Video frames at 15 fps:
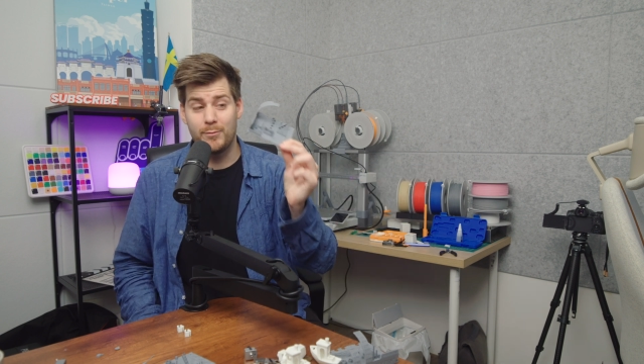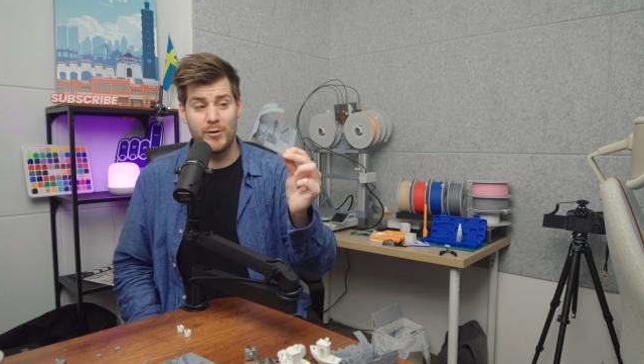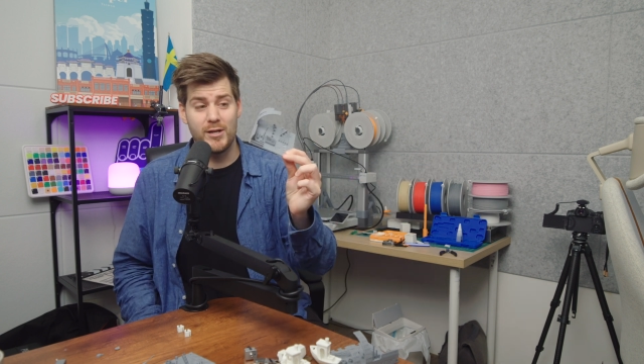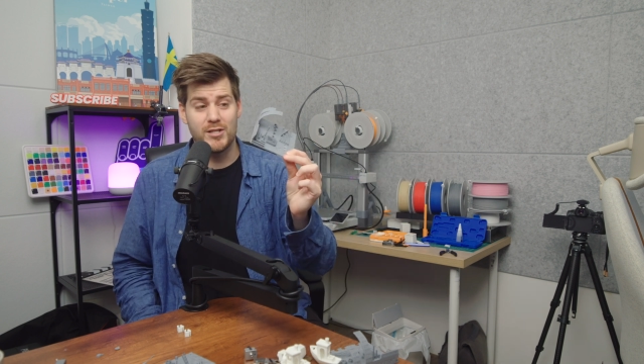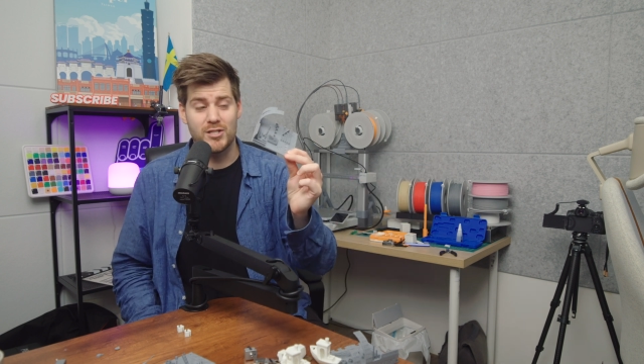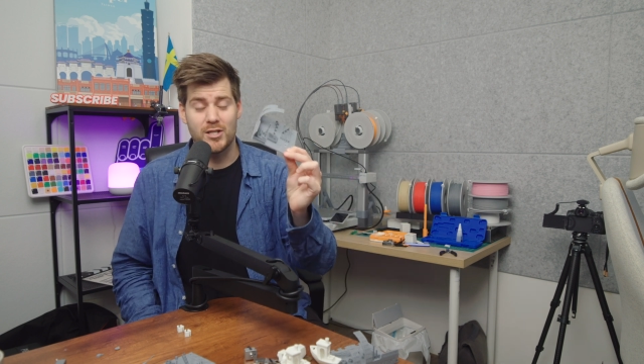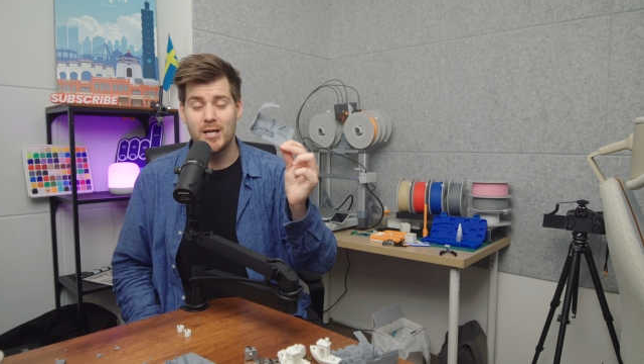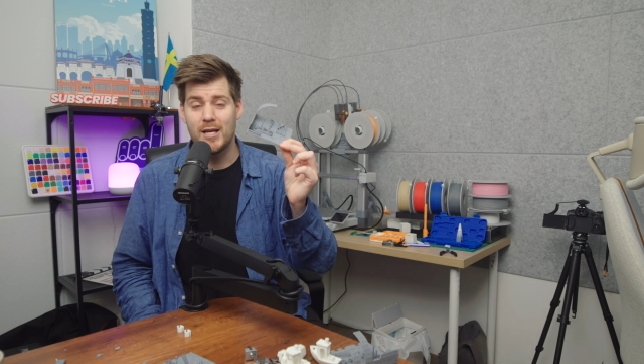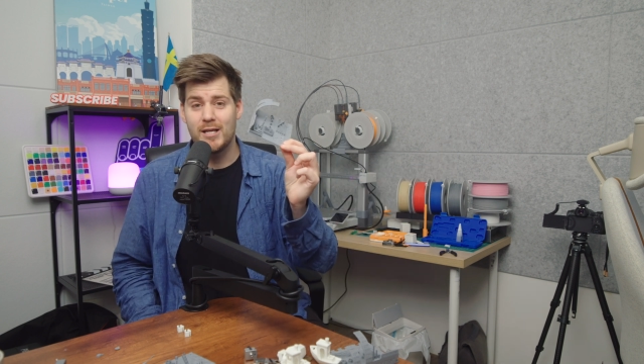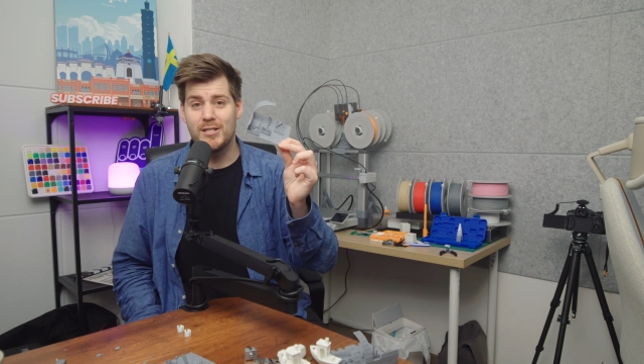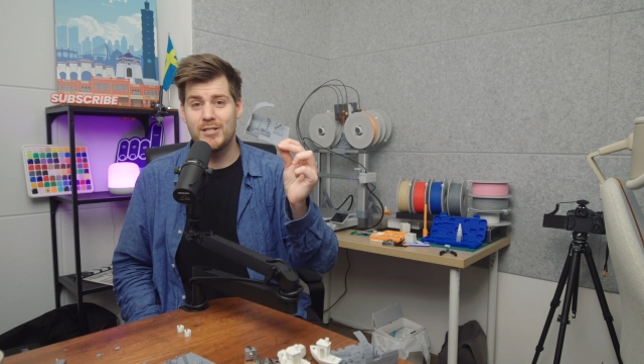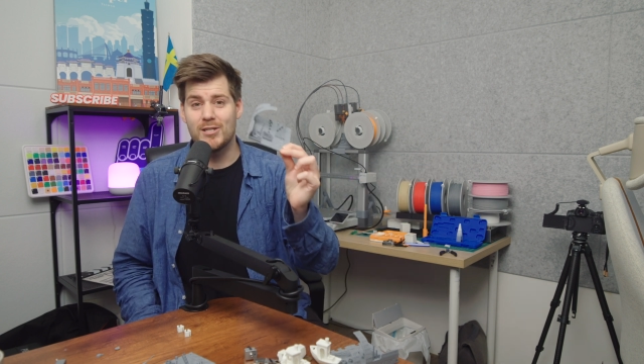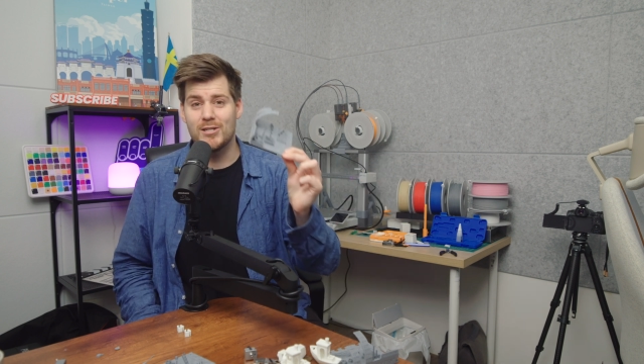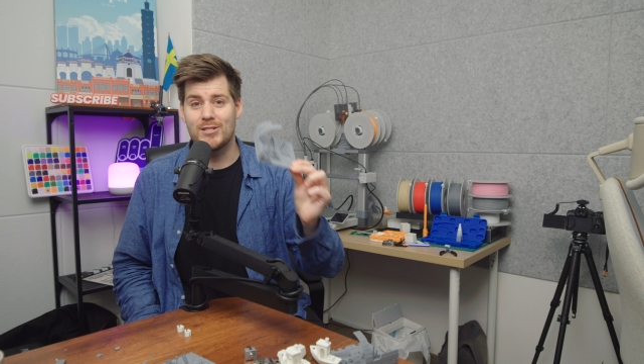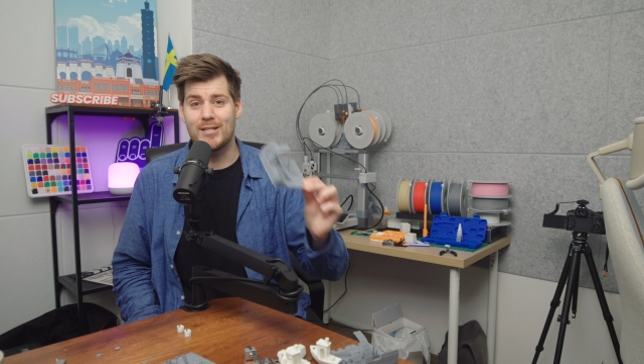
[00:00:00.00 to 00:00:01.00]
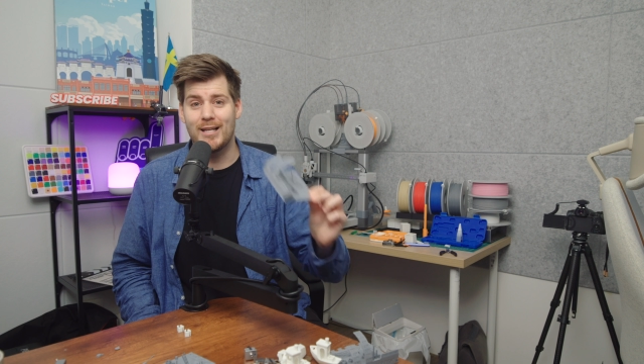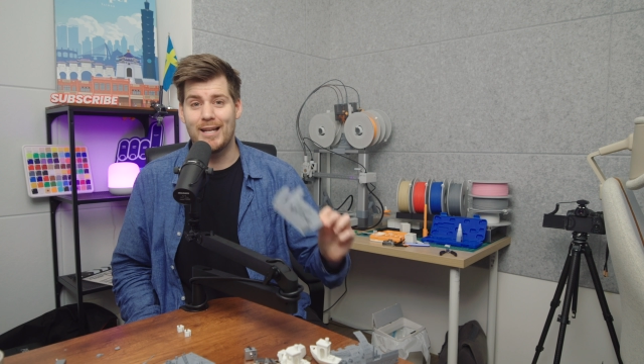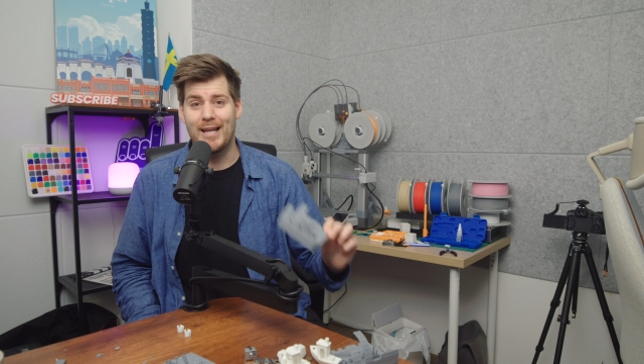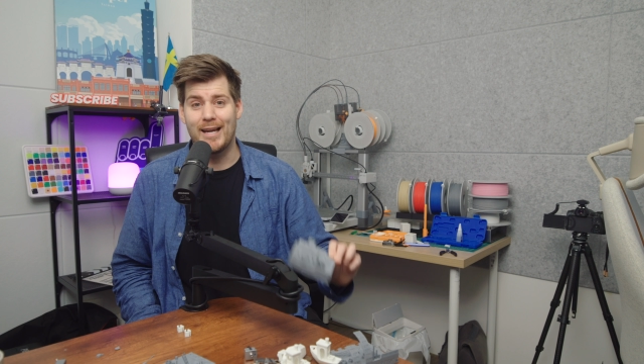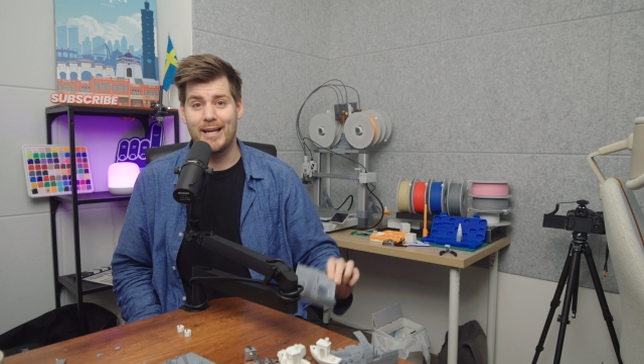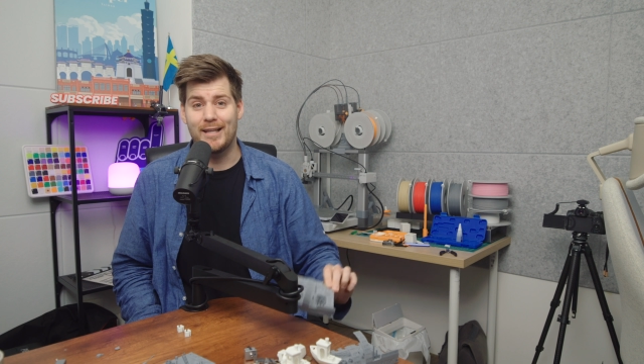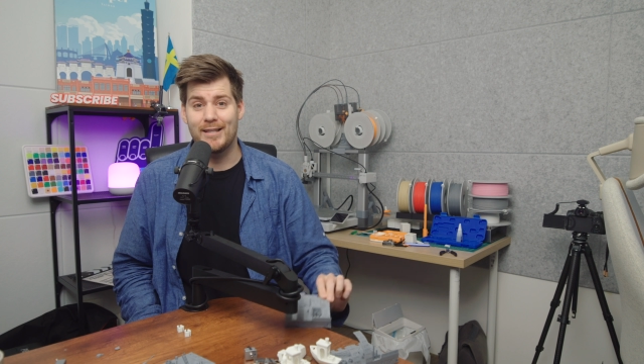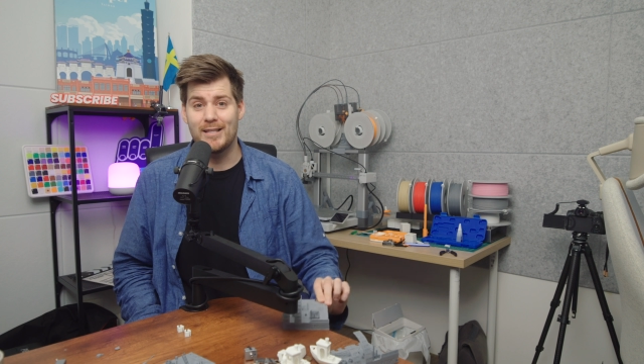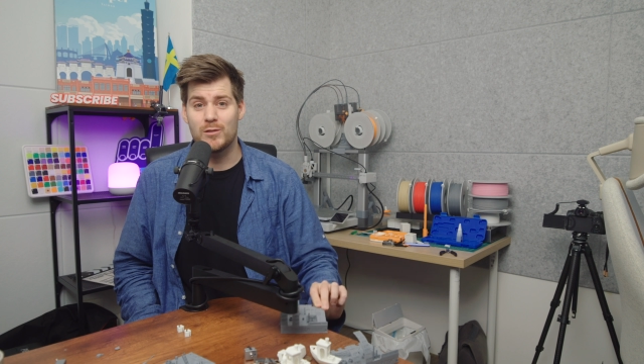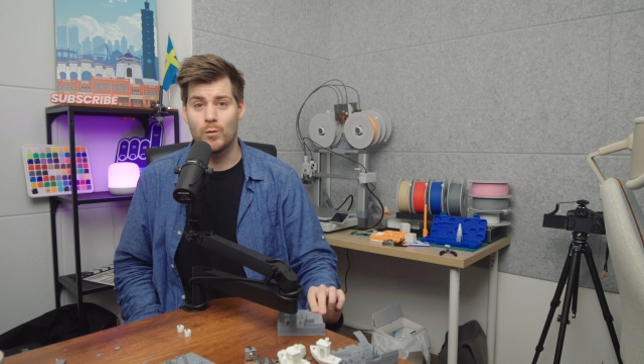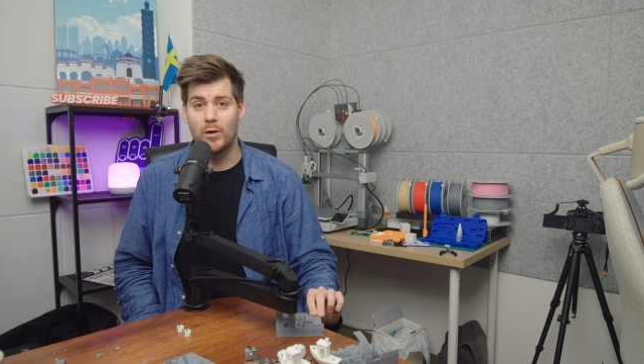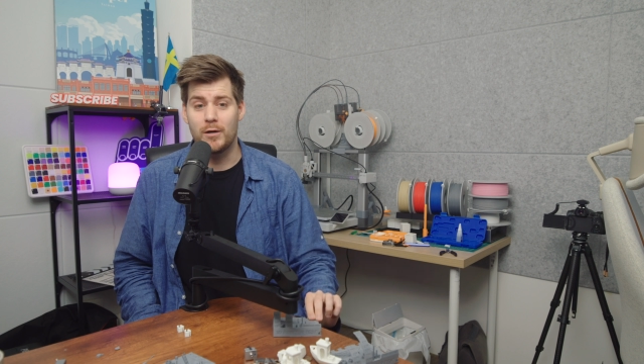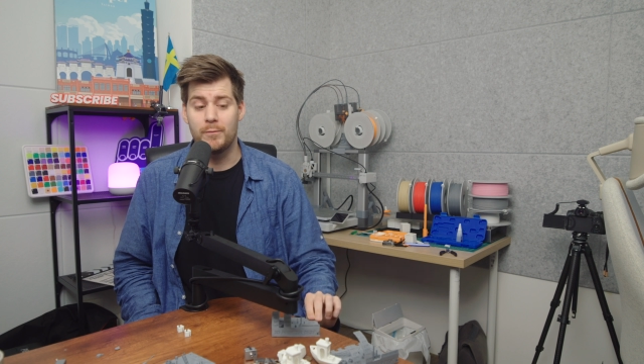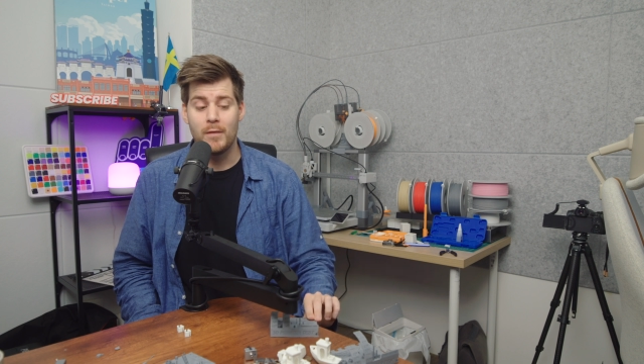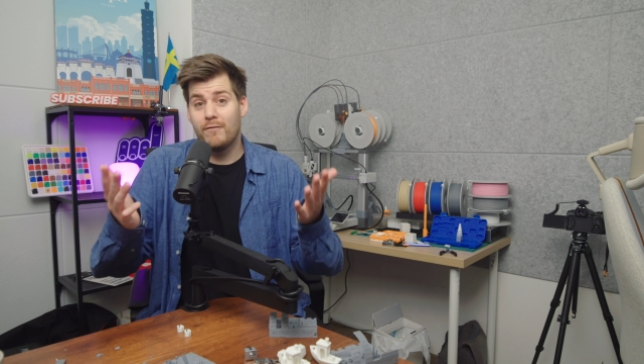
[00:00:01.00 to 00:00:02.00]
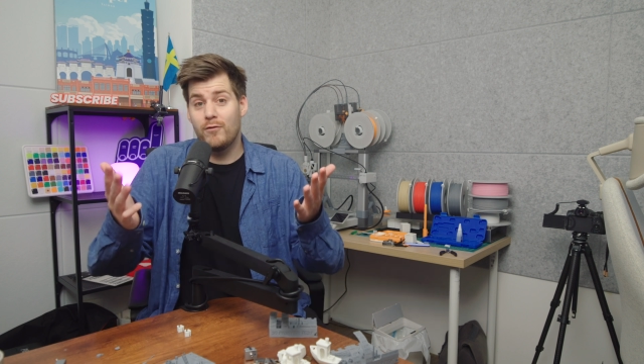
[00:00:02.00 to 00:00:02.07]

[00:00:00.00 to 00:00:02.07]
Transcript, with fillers: prints just like this one.